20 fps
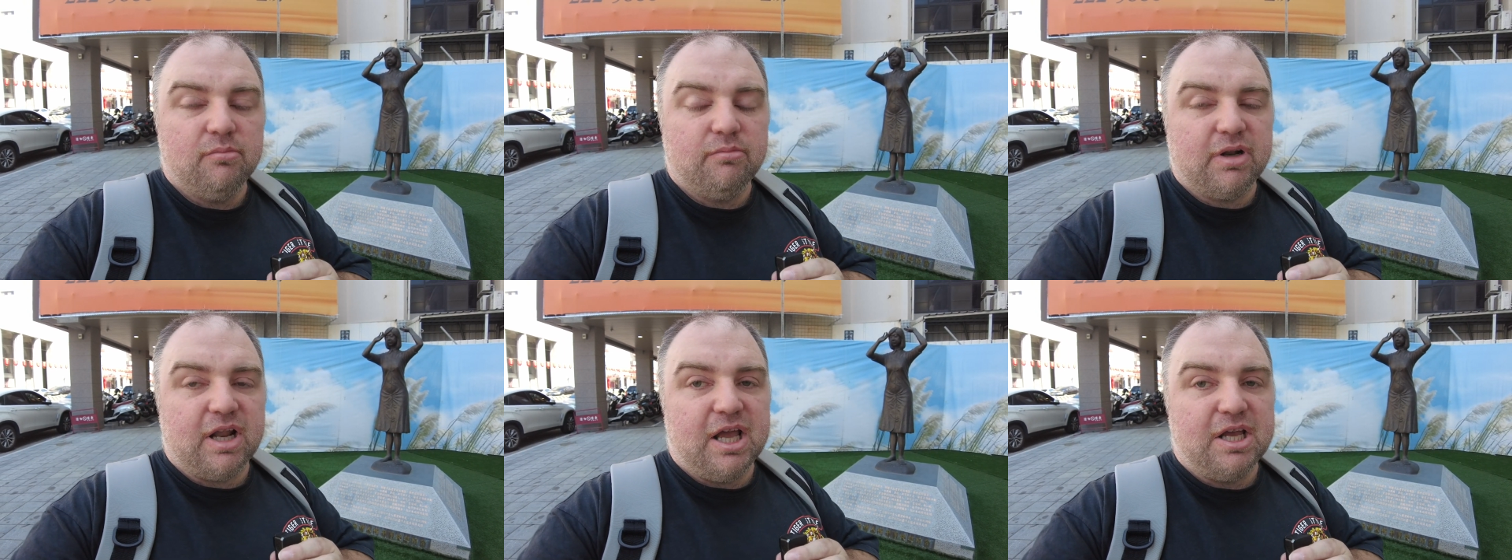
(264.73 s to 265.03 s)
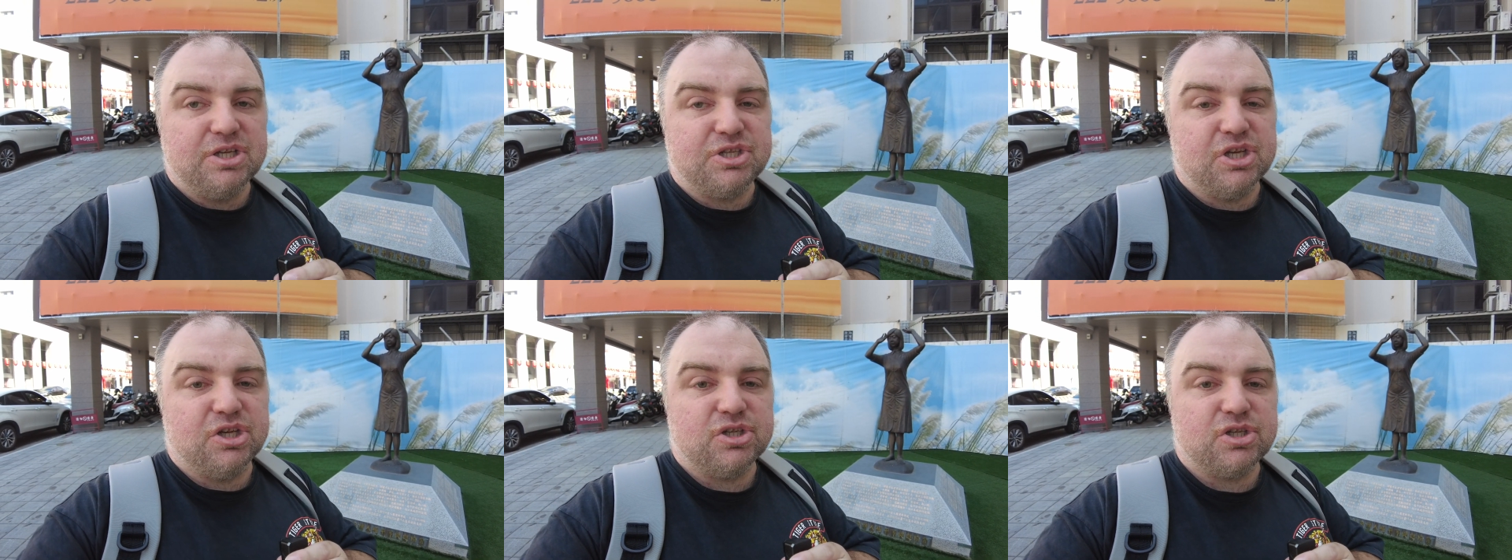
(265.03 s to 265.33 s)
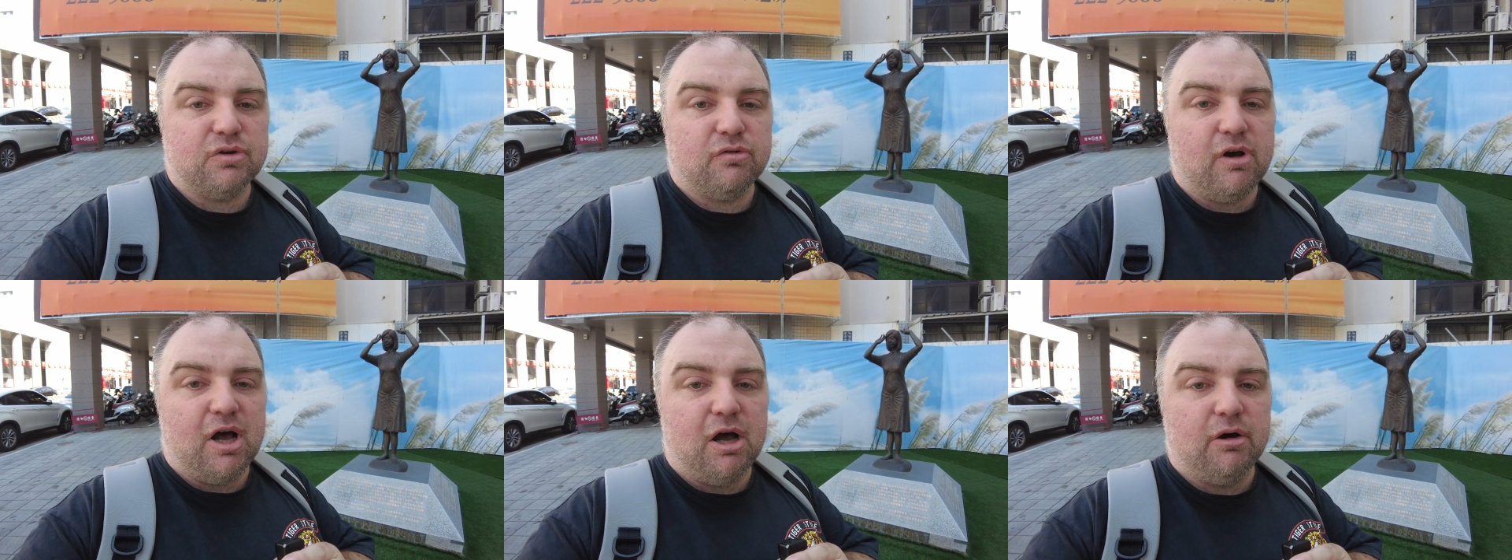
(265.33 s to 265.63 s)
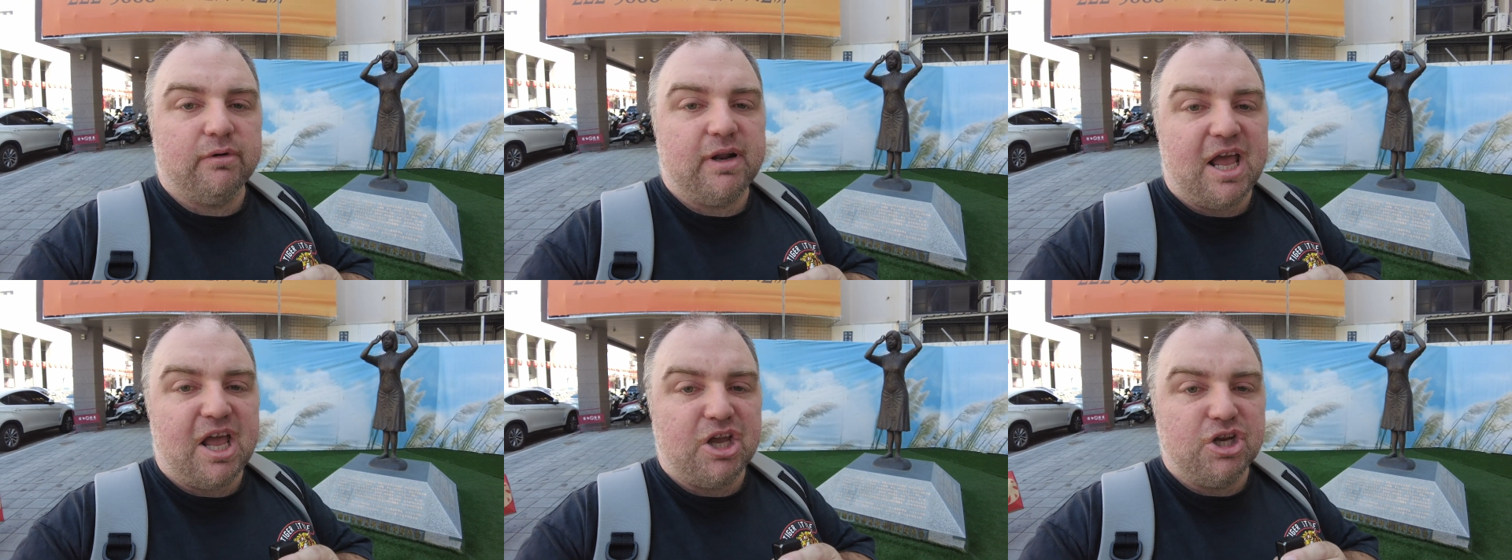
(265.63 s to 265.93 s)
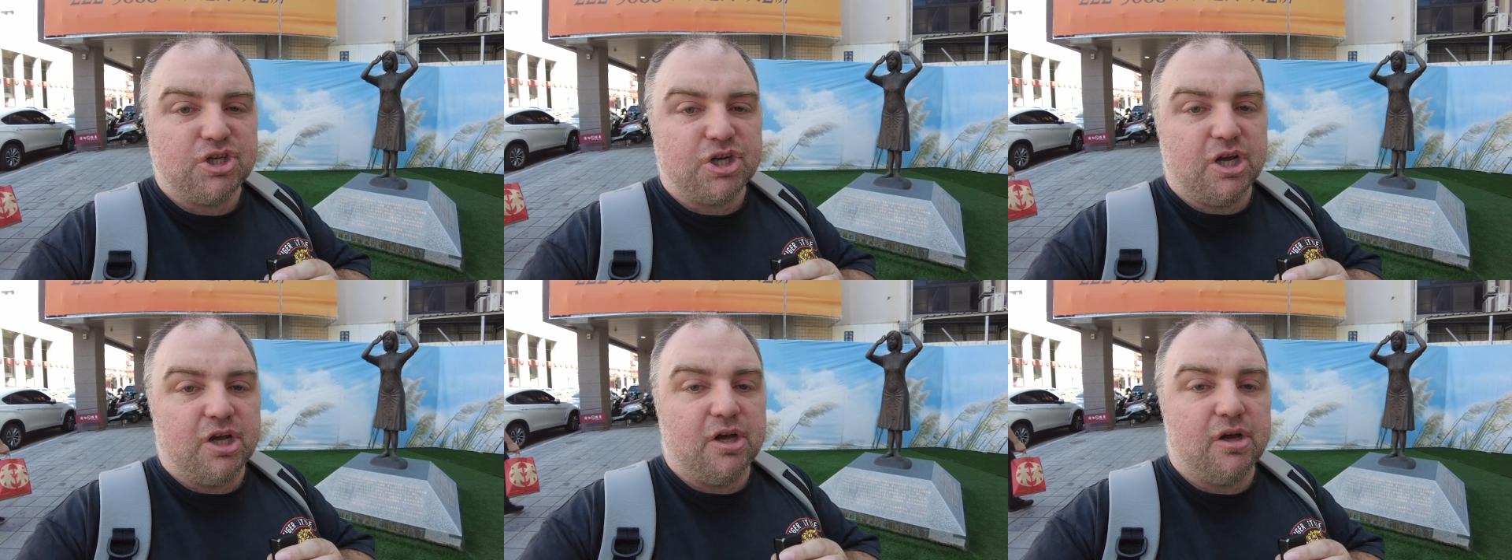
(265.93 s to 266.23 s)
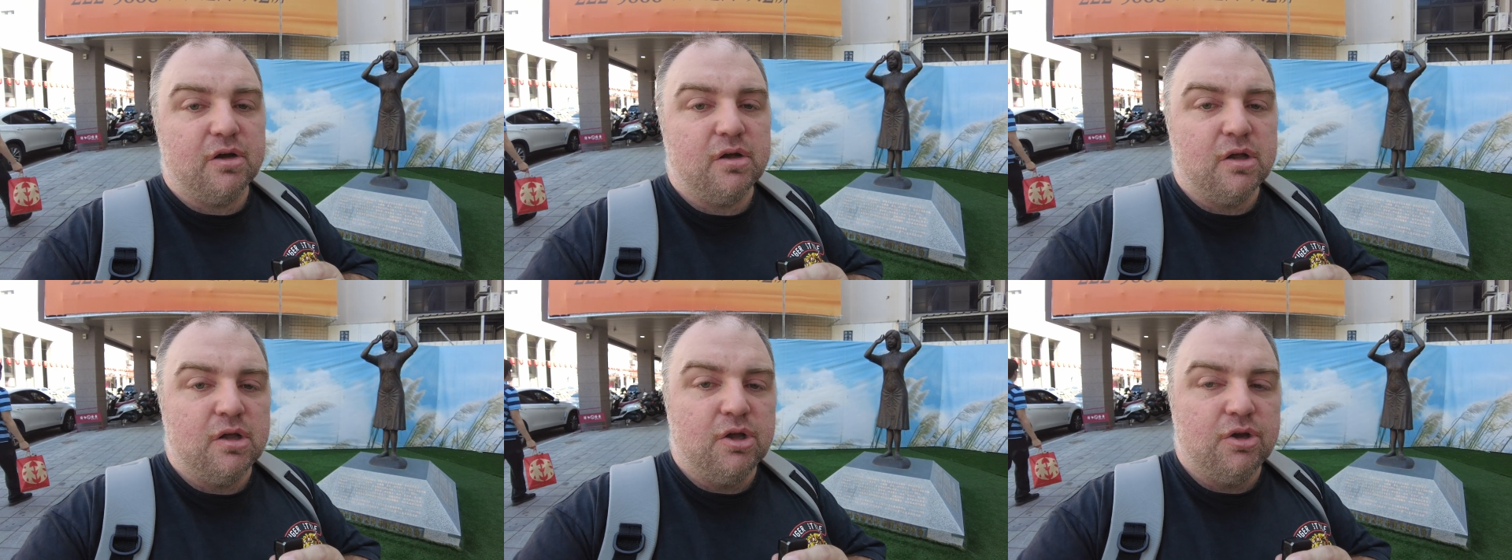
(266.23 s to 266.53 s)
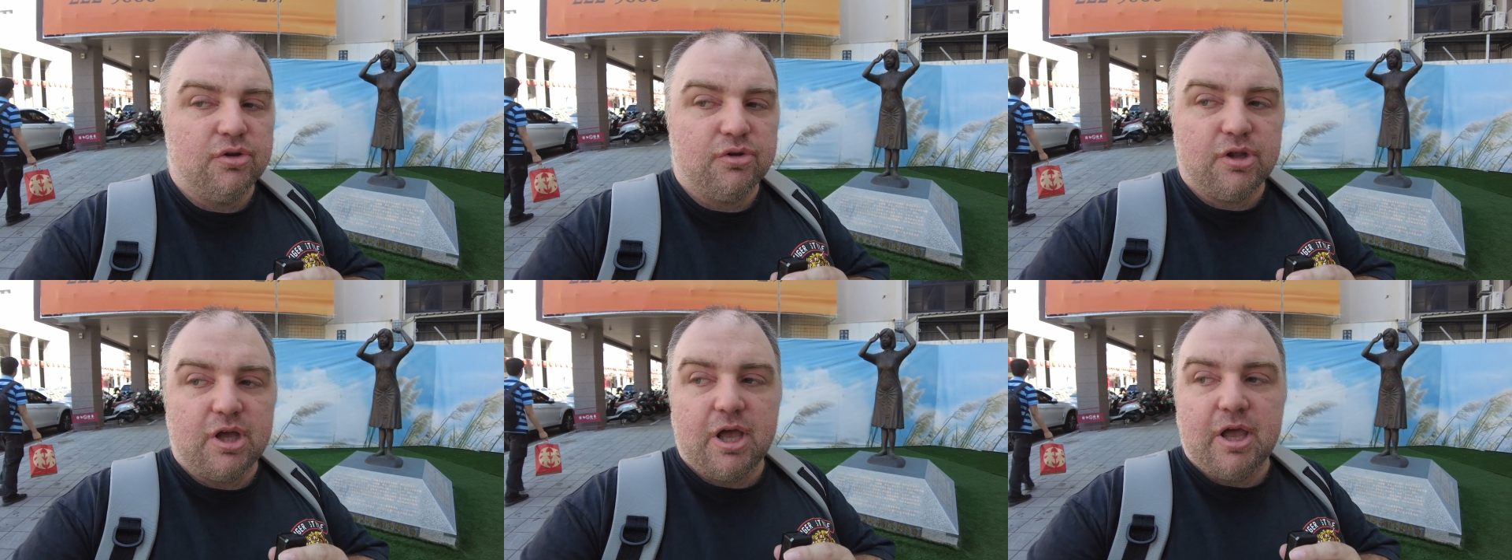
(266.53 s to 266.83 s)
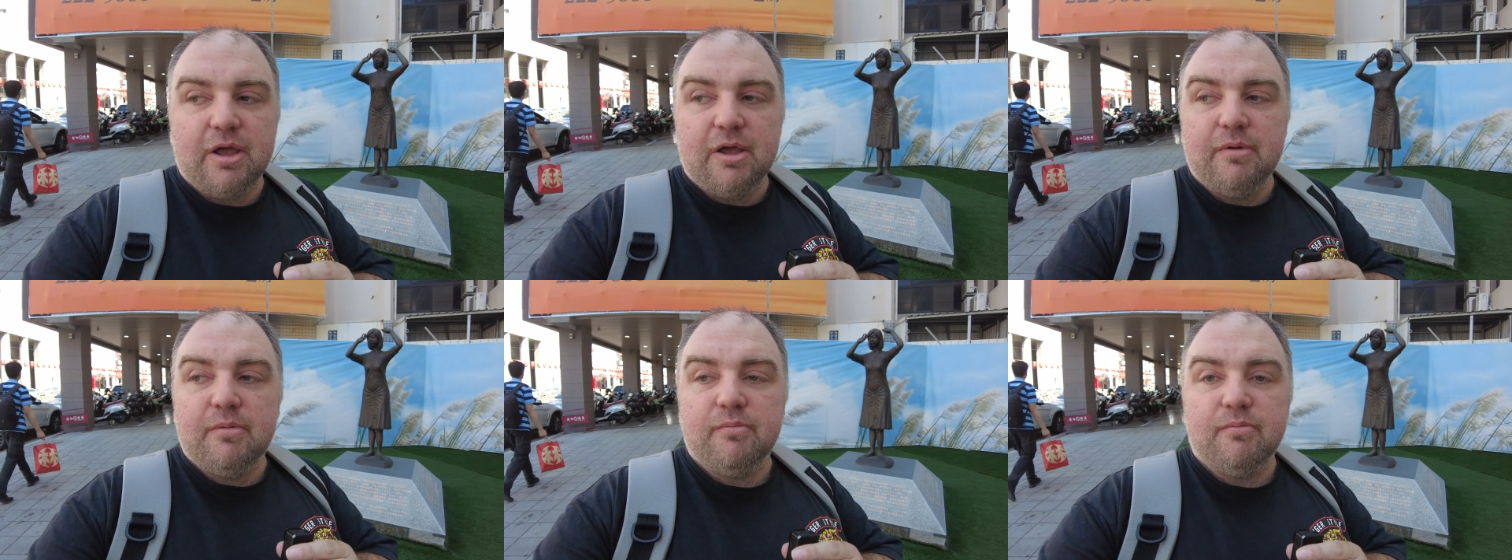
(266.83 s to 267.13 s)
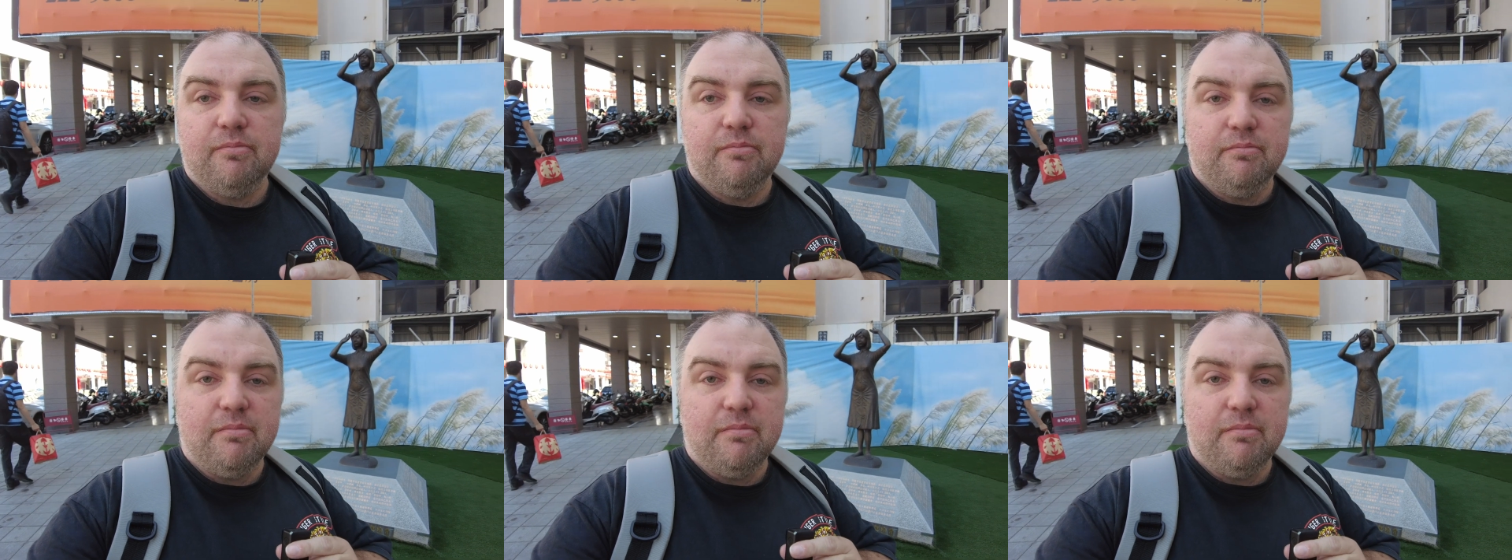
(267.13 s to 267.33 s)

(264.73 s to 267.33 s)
places around Asia, they